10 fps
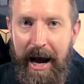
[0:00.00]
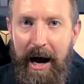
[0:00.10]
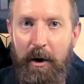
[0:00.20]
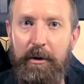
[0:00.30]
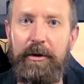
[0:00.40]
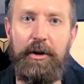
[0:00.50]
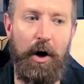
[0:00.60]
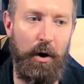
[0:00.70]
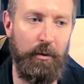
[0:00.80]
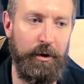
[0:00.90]
down,
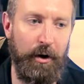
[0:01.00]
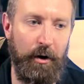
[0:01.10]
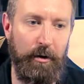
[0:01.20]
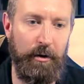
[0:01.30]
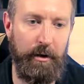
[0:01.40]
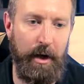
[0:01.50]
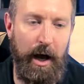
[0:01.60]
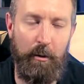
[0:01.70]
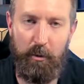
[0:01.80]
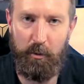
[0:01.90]
your
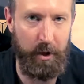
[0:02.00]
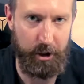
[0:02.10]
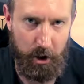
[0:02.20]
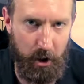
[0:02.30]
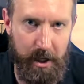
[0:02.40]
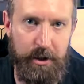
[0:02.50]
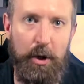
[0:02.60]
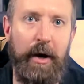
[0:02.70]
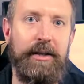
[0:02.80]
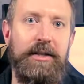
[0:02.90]
which cookies
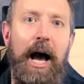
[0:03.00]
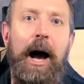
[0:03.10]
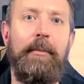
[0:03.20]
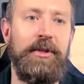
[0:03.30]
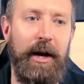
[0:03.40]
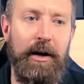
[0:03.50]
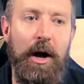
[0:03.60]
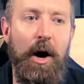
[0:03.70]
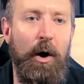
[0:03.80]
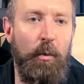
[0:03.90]
you accept and
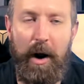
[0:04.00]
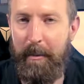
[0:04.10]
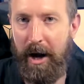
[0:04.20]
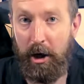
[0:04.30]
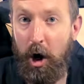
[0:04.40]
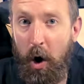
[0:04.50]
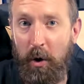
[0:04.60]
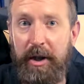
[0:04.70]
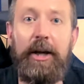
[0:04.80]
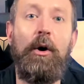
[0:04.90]
what amount of
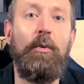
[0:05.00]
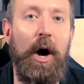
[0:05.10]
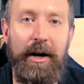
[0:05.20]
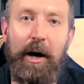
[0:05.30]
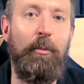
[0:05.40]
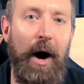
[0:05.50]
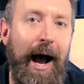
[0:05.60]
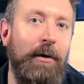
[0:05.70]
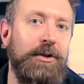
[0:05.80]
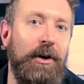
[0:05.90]
code that you'll run in a
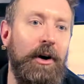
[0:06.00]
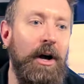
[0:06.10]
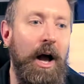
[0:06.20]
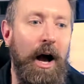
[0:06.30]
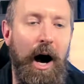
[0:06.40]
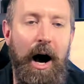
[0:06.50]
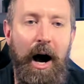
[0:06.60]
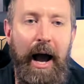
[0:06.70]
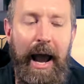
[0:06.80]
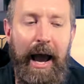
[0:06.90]
browser.
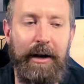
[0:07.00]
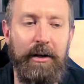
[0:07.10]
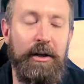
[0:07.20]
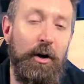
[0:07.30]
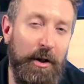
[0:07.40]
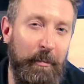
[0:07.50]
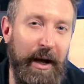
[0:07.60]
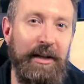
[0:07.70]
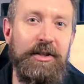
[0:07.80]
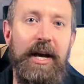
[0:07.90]
And the
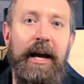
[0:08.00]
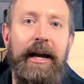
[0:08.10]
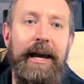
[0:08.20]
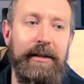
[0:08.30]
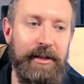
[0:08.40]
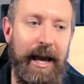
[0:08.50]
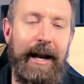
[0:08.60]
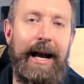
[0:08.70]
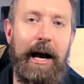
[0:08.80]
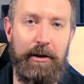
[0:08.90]
biggest thing is
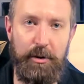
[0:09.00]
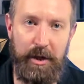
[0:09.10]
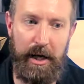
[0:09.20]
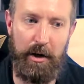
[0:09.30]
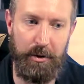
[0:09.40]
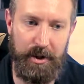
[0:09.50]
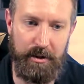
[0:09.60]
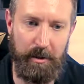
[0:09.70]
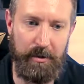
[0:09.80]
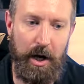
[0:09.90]
getting out of those
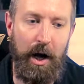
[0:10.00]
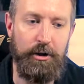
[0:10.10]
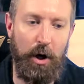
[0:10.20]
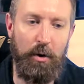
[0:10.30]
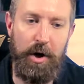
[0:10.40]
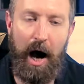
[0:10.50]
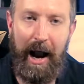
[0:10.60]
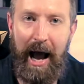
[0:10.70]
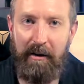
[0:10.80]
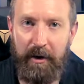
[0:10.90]
ecosystems. So
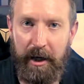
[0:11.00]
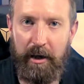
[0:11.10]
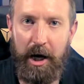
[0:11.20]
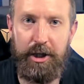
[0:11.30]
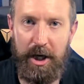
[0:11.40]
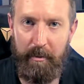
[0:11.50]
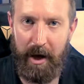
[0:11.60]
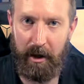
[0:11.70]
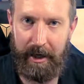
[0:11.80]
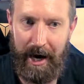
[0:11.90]
not having a
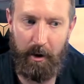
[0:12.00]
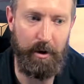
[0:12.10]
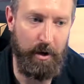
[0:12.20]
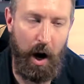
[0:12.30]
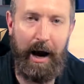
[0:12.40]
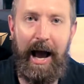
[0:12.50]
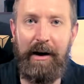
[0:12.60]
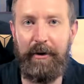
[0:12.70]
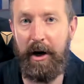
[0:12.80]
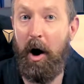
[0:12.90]
Gmail account, not
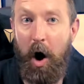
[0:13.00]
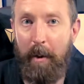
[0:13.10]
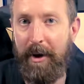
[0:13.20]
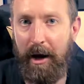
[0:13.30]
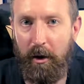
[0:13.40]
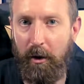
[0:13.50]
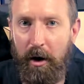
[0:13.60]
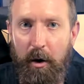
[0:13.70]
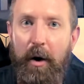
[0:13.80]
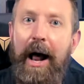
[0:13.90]
having a Hotmail
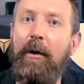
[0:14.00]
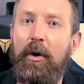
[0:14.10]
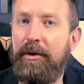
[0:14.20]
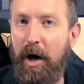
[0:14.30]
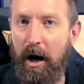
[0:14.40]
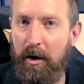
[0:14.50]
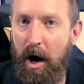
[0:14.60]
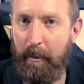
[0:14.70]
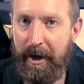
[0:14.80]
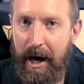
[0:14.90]
or an
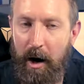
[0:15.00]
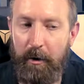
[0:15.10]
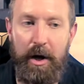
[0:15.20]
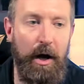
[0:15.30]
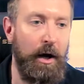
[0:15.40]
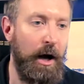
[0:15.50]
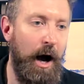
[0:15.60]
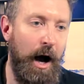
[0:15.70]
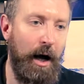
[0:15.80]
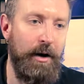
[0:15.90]
Outlook.com account.
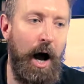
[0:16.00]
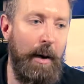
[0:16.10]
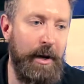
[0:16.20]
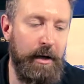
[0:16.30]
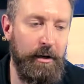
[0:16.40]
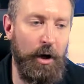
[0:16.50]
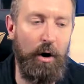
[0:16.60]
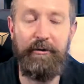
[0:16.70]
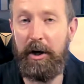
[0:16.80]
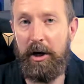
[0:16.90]

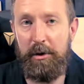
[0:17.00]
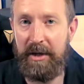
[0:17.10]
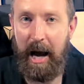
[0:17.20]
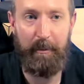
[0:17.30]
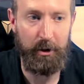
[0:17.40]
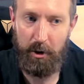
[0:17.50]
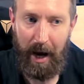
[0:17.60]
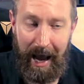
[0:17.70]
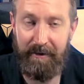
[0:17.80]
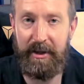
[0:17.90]
If you're going to use Apple, you
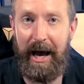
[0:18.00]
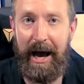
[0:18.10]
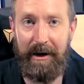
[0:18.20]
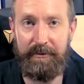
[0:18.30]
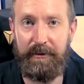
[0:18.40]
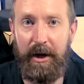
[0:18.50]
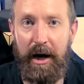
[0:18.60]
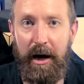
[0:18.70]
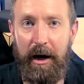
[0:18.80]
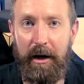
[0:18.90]
have to have,
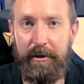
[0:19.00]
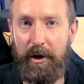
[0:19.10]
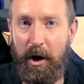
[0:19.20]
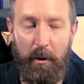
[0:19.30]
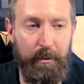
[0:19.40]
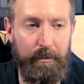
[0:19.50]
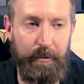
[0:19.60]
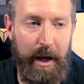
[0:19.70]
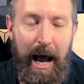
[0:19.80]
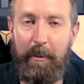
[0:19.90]

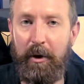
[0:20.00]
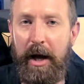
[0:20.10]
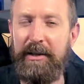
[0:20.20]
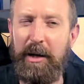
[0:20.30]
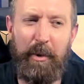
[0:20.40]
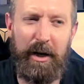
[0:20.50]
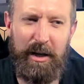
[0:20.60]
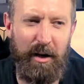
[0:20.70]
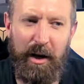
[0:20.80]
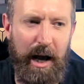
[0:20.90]
an Apple ID, but
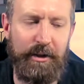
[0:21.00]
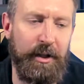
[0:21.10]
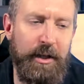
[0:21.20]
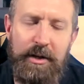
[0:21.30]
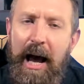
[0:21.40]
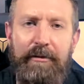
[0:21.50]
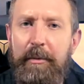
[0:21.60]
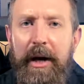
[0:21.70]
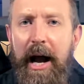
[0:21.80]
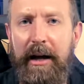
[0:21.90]
actually it doesn't have
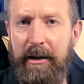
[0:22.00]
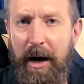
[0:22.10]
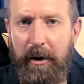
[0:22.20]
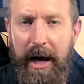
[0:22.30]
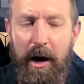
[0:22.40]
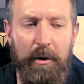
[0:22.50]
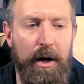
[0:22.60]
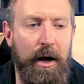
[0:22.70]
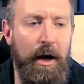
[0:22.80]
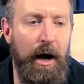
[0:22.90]
to be an iCloud account.
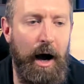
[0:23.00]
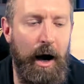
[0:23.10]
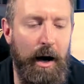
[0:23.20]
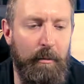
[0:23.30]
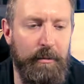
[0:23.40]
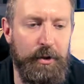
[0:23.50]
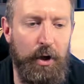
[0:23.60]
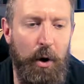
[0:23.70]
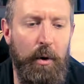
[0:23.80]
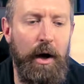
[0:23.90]

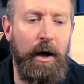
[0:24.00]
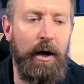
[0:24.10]
So